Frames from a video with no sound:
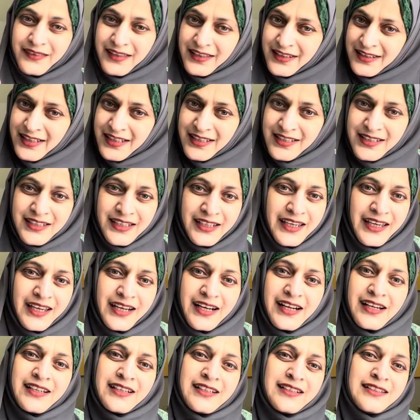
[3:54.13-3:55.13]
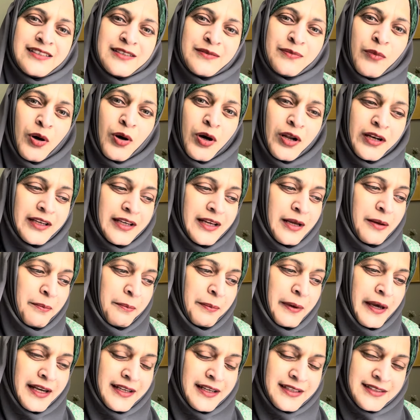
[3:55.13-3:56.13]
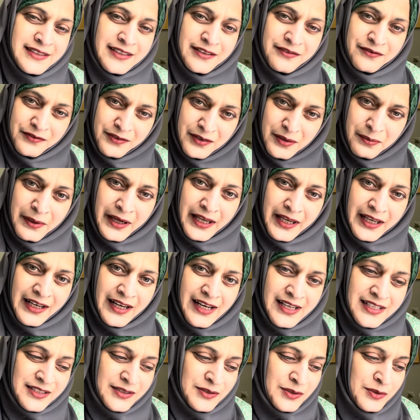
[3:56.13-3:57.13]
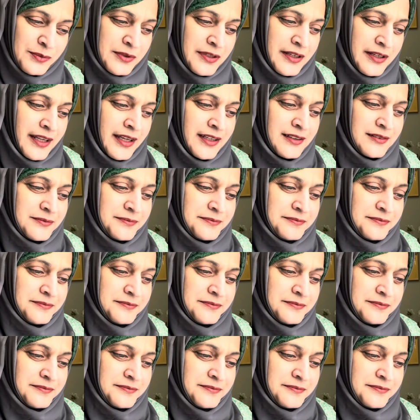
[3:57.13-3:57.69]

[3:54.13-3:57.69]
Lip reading: just again, a little small comparison from my classroom today.